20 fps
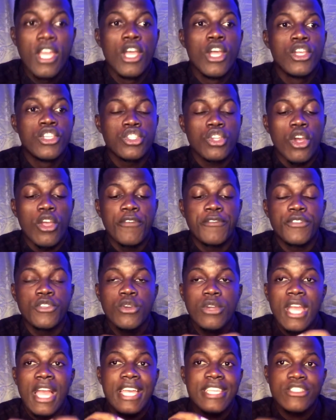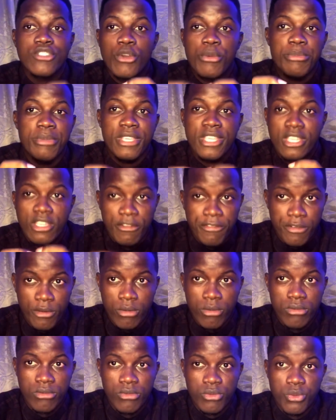So if you guys don't be
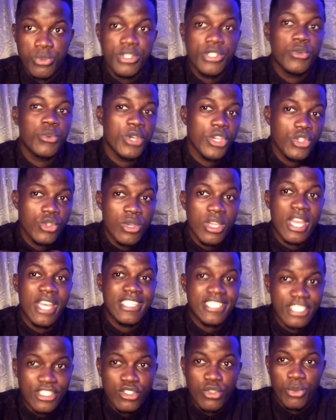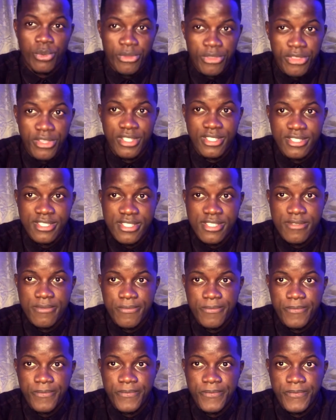careful with the way you guys are doing things,
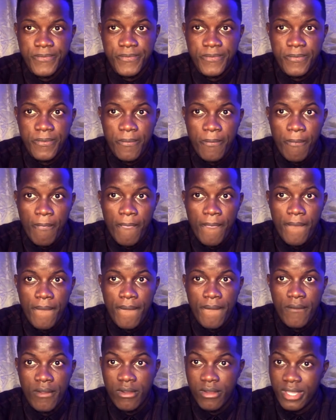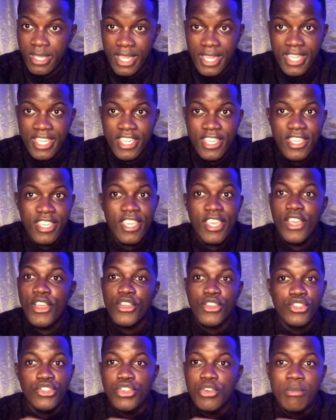okay,
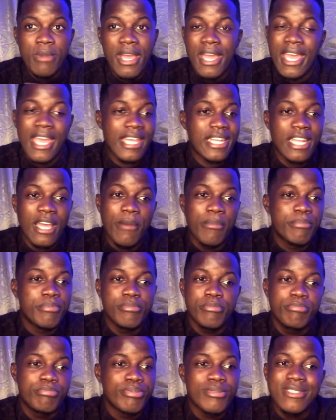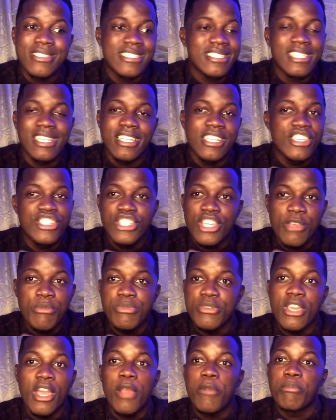you might end up putting LJ
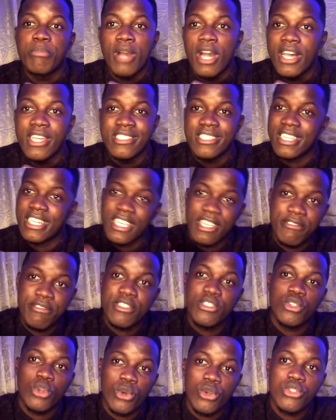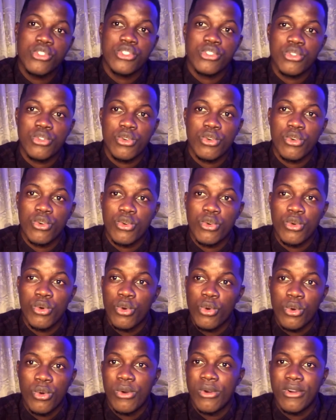behind bars and even those
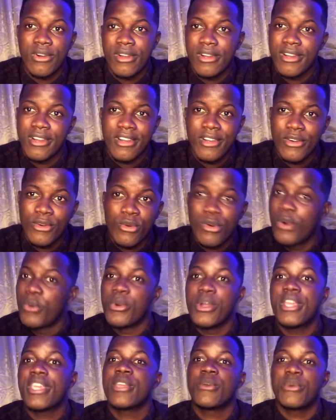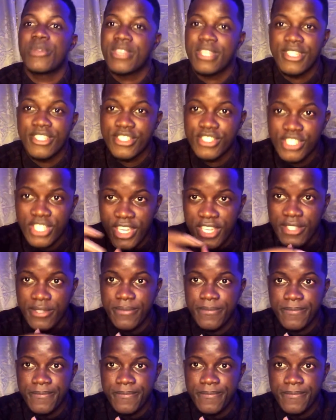who, who are working with LJ